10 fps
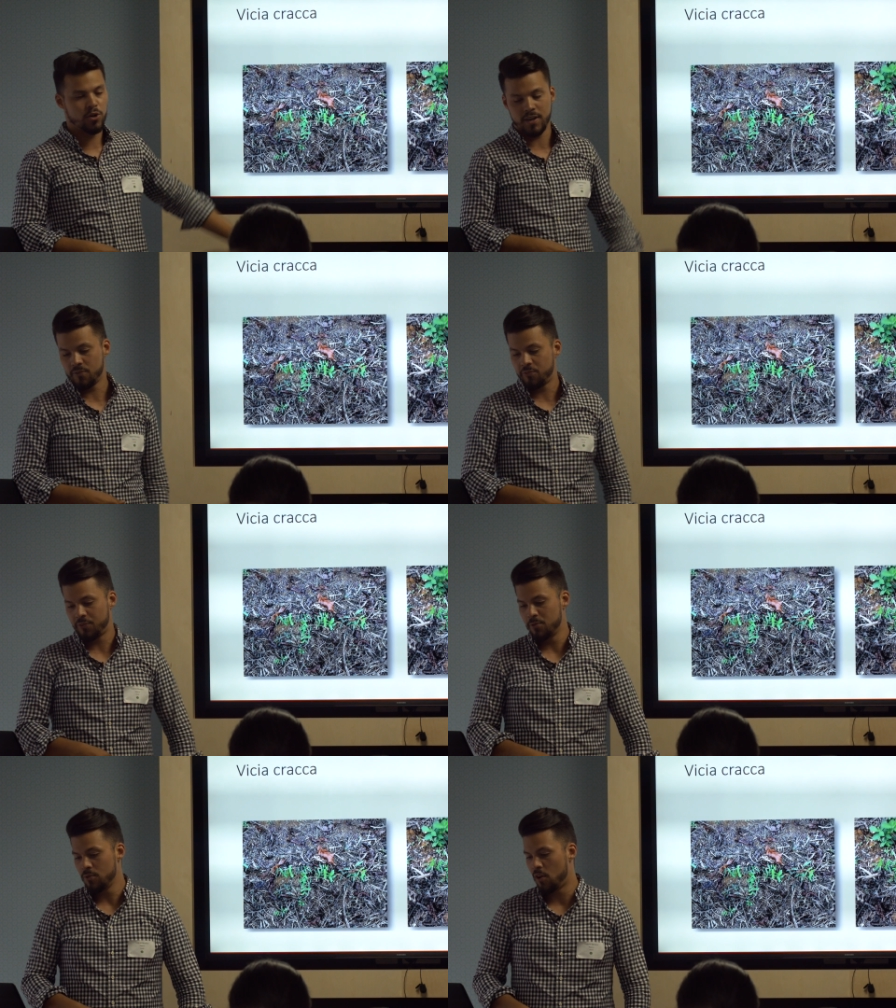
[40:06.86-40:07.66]
brought a
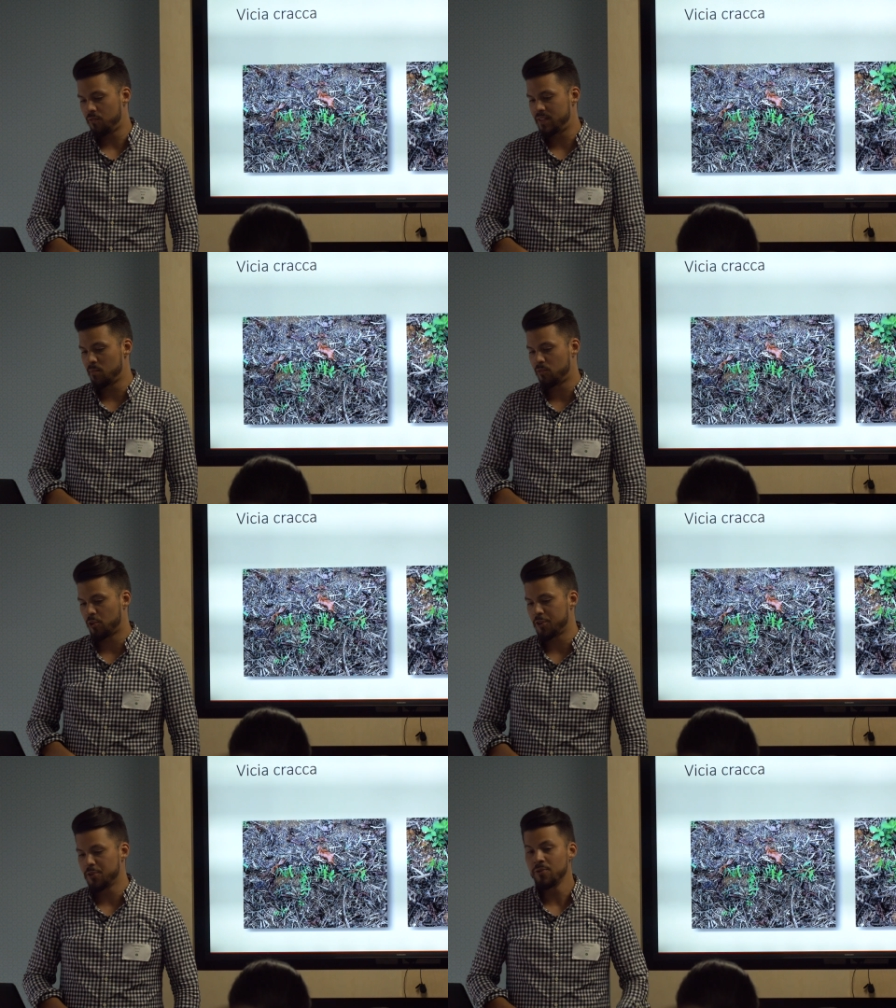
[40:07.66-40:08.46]
few of them
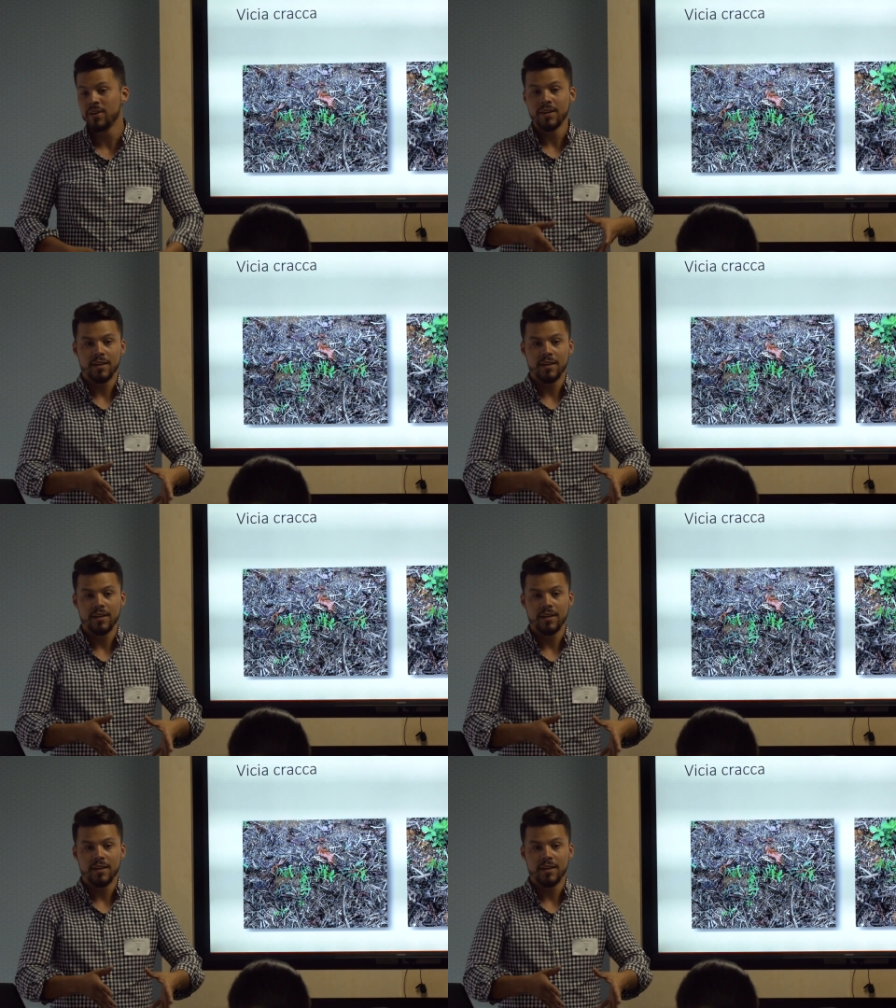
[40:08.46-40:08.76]
for you.